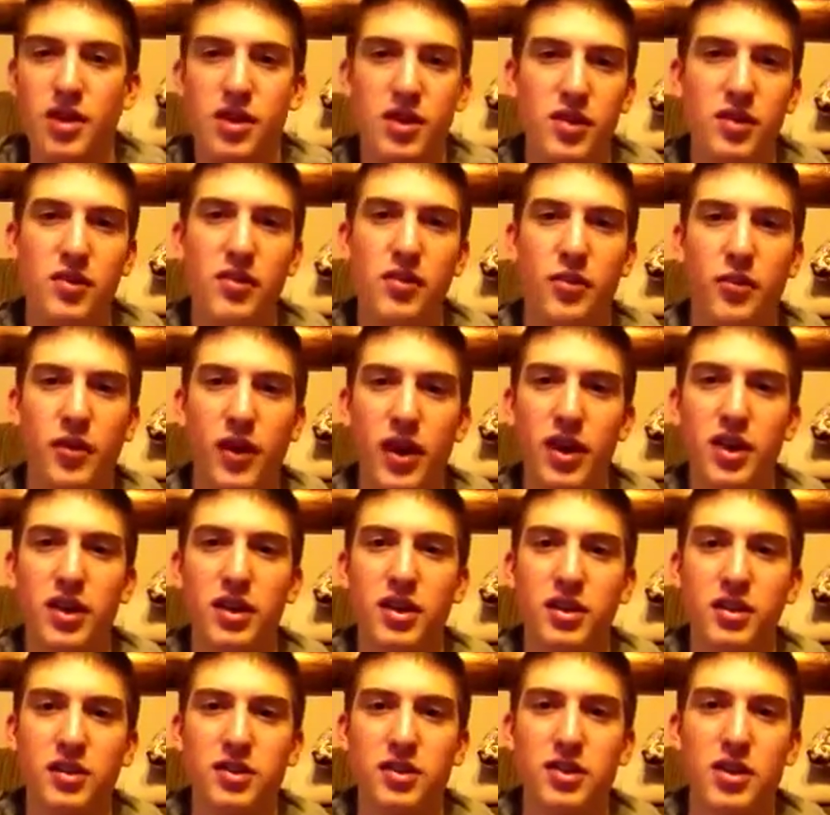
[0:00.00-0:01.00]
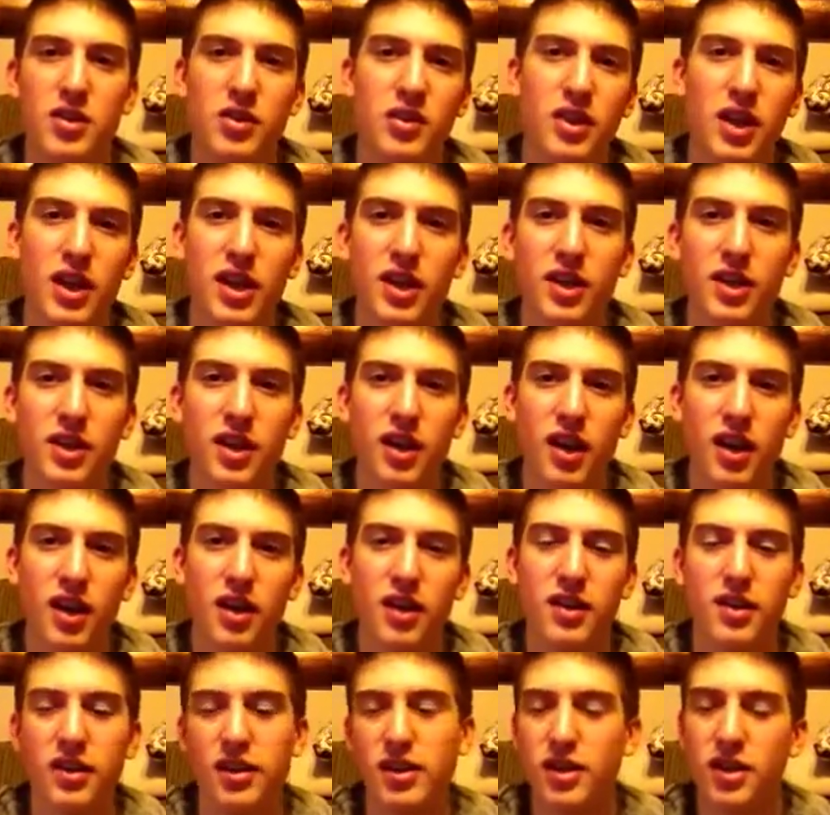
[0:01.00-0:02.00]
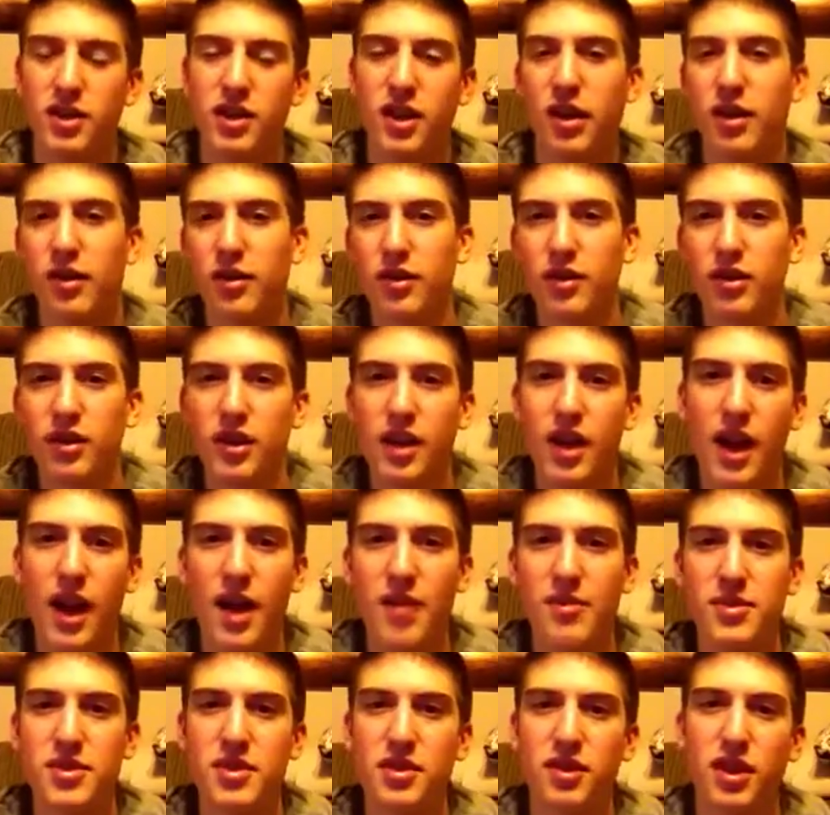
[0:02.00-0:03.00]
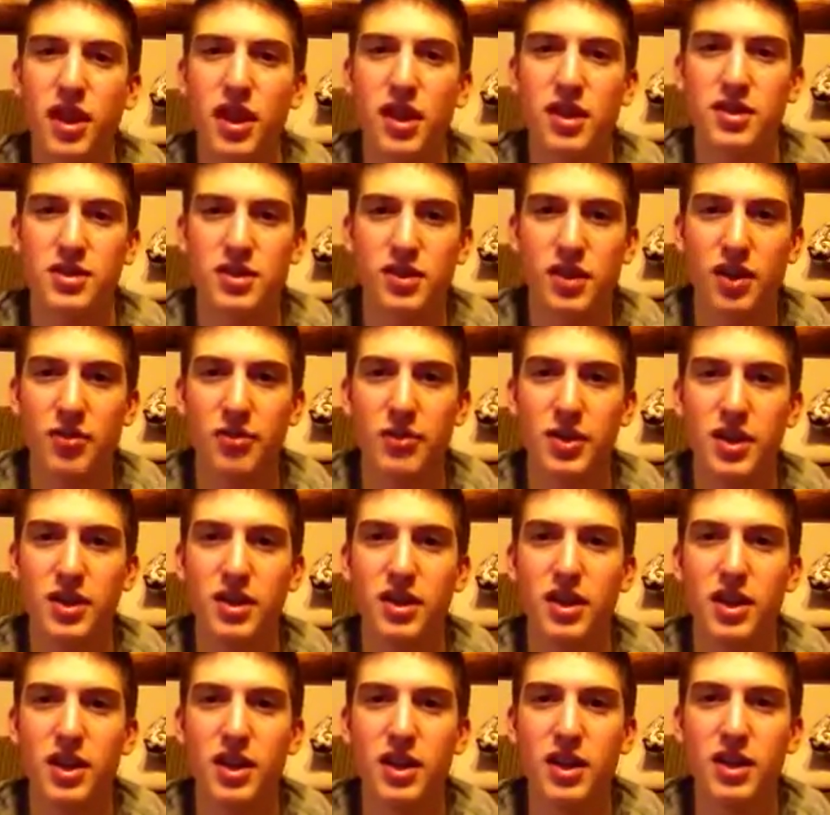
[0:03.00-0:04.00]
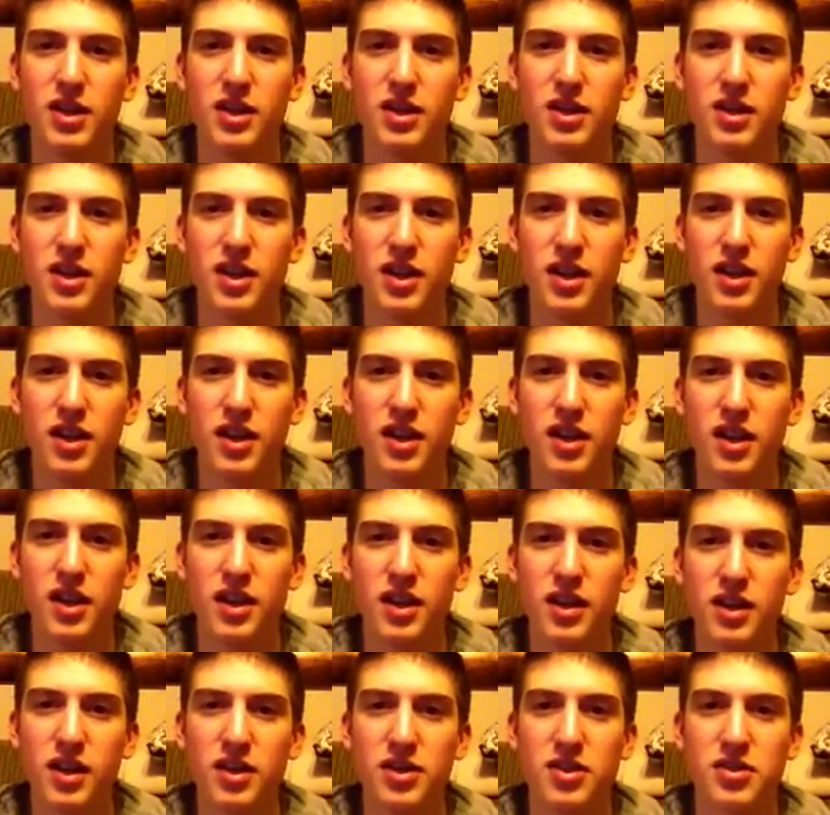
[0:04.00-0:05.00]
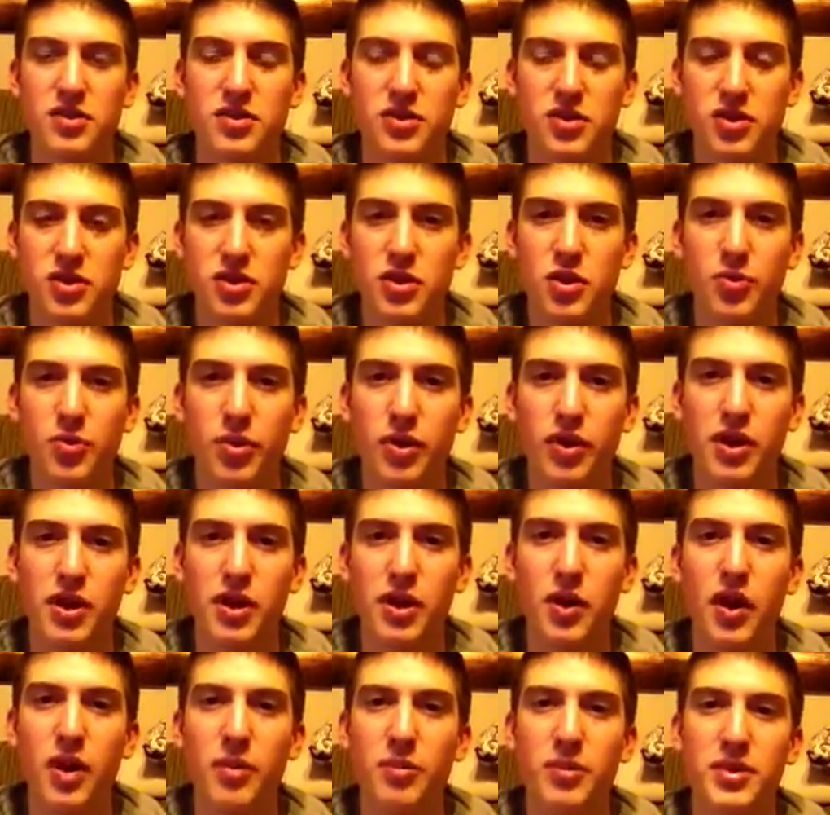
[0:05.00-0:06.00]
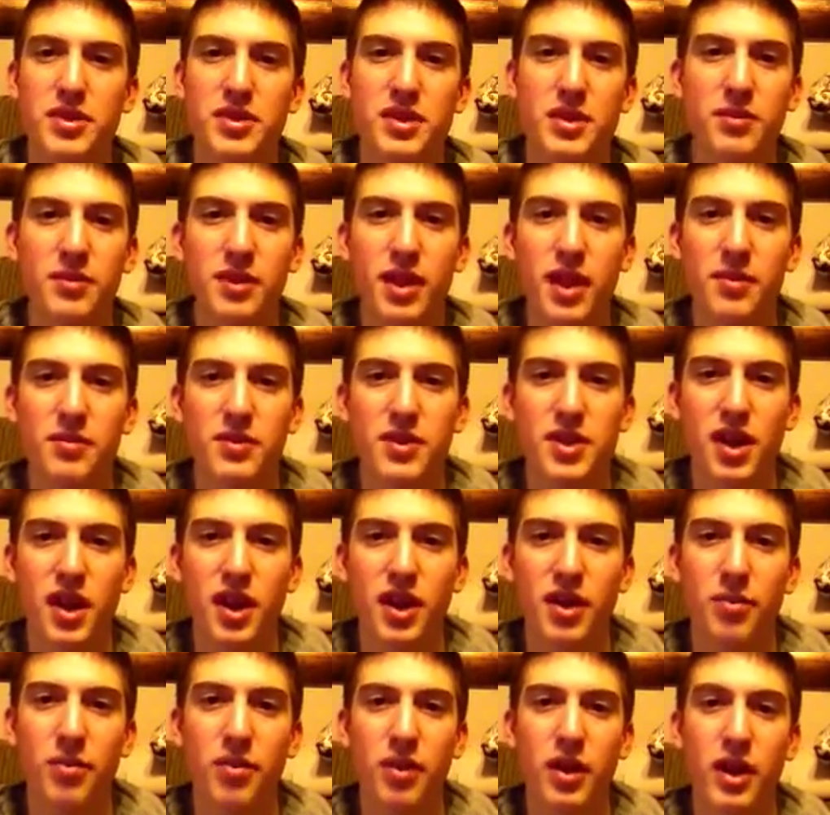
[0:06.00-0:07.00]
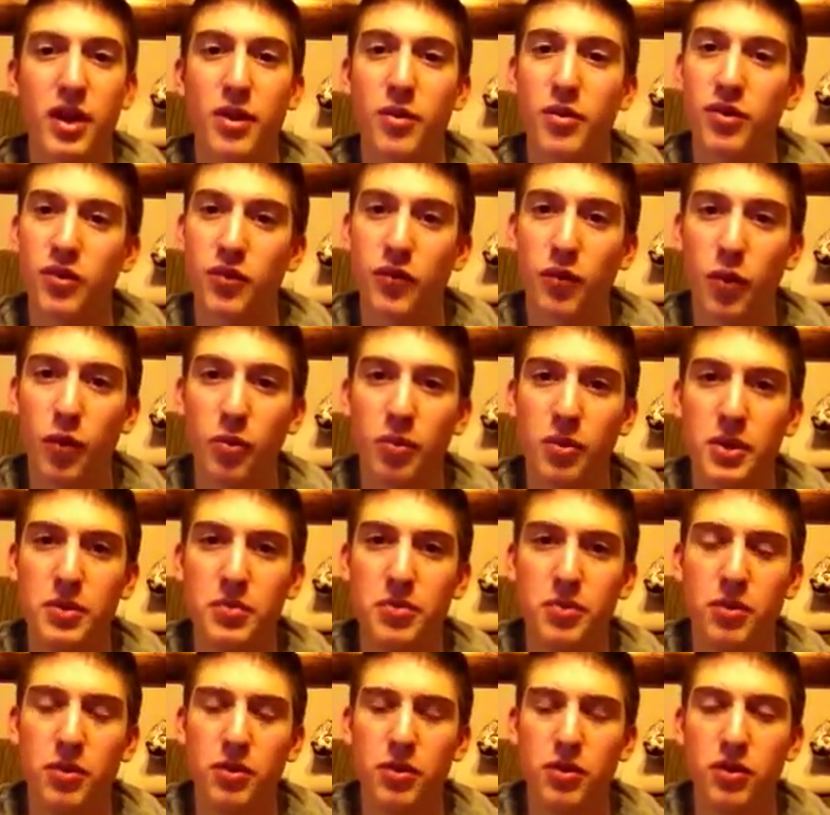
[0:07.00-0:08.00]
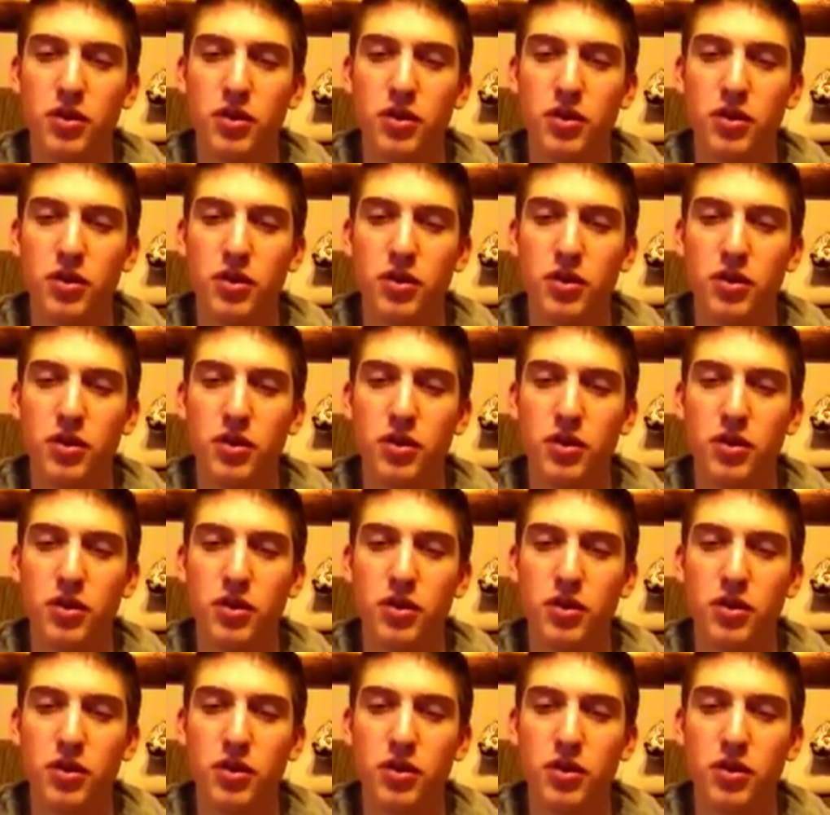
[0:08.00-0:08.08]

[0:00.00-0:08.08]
You fight. So like, it happens a lot. So I mean, there's 2-player co-op, but sometimes you end up playing with 4 people.